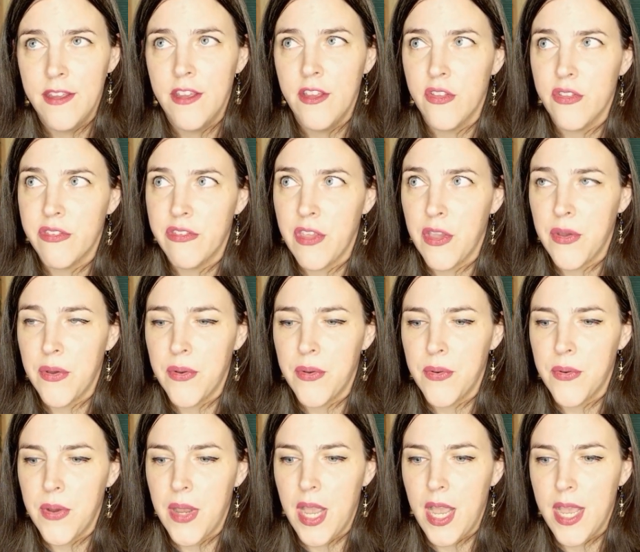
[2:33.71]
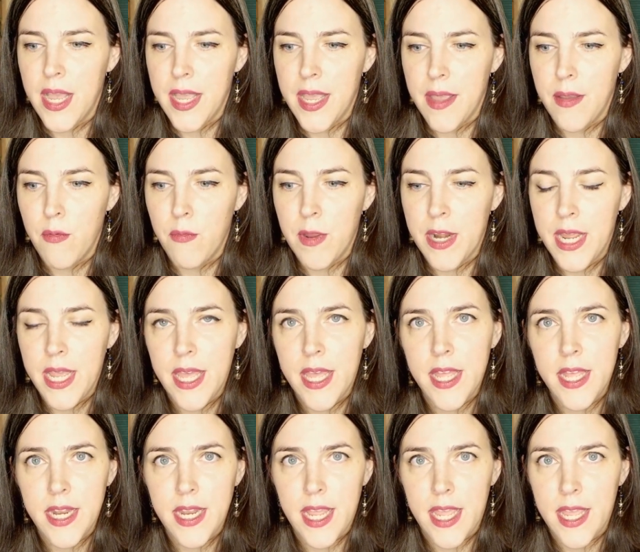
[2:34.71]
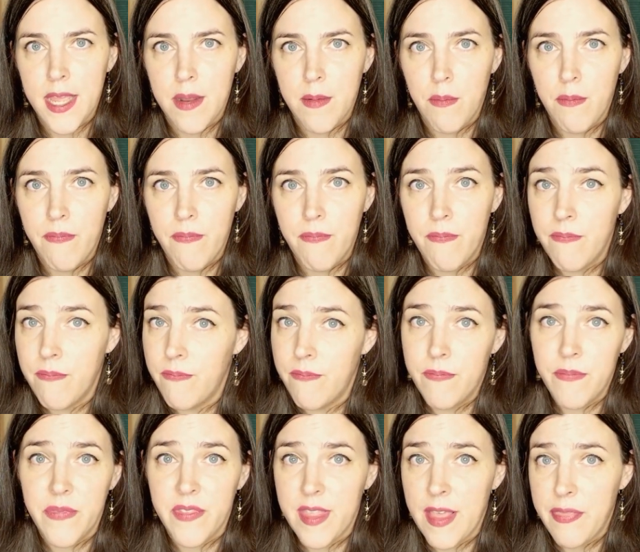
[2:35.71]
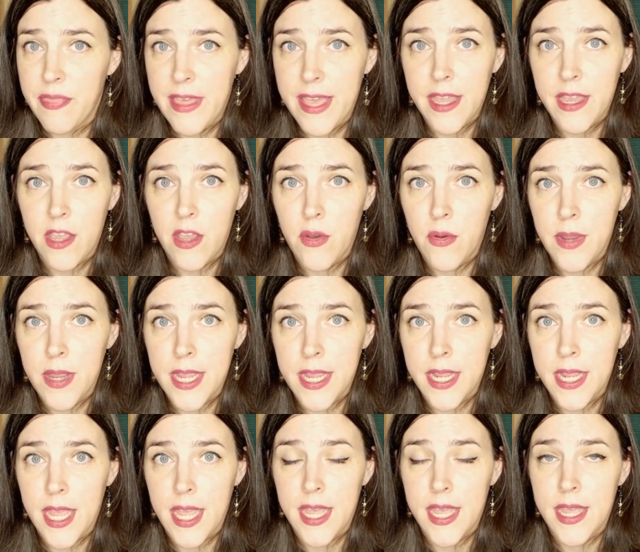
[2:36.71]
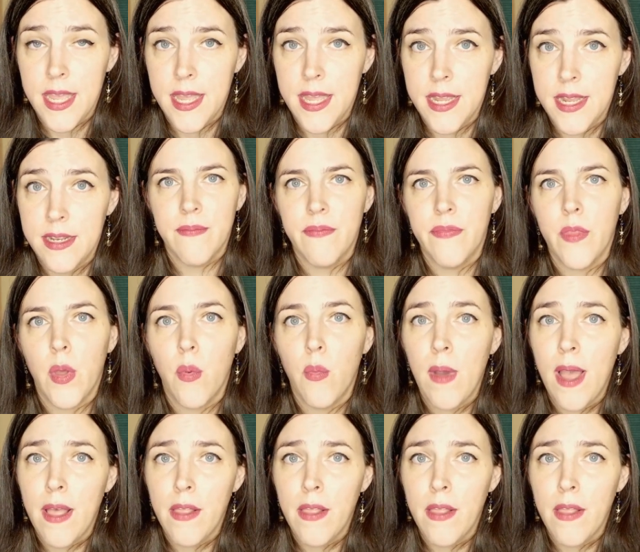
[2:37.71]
So I went ahead and set that going. And while I